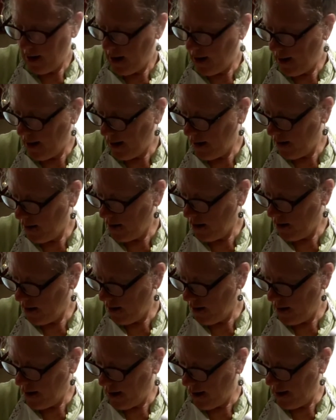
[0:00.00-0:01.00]
I don't know.
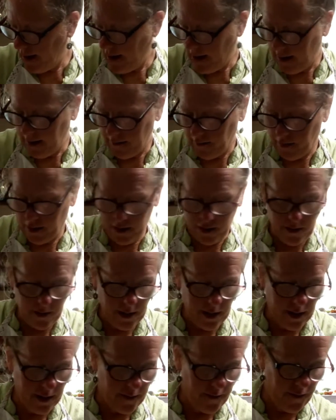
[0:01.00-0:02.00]
I, I wonder
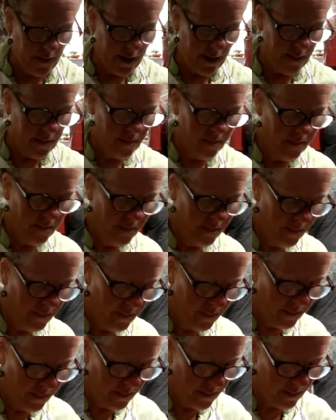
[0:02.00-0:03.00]
if um,
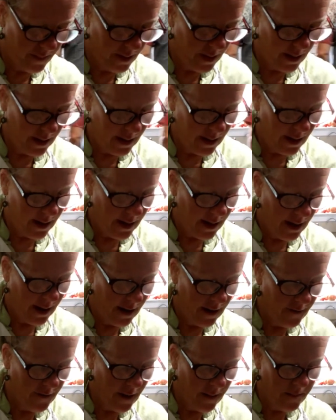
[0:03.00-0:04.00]

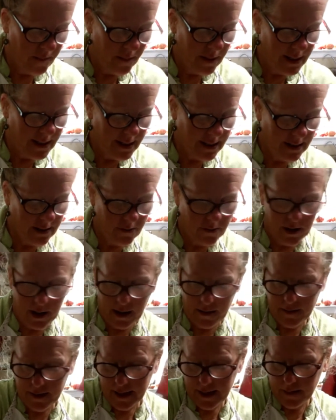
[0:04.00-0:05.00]
if if I missed where
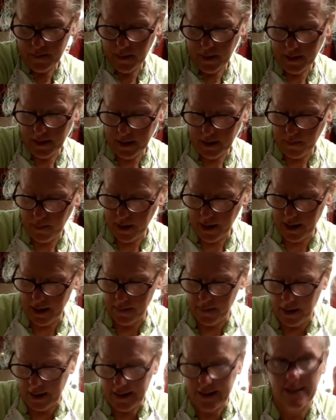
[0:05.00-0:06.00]
I was supposed to put
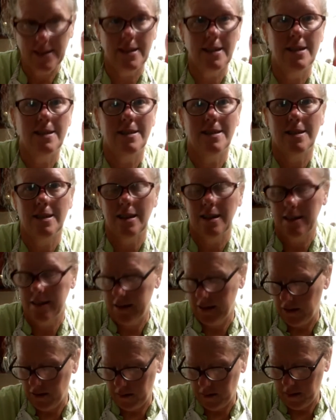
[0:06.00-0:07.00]
in my
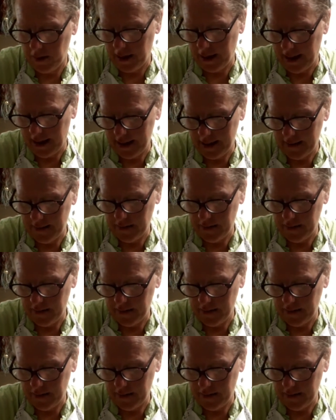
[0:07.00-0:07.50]
seasonings or what.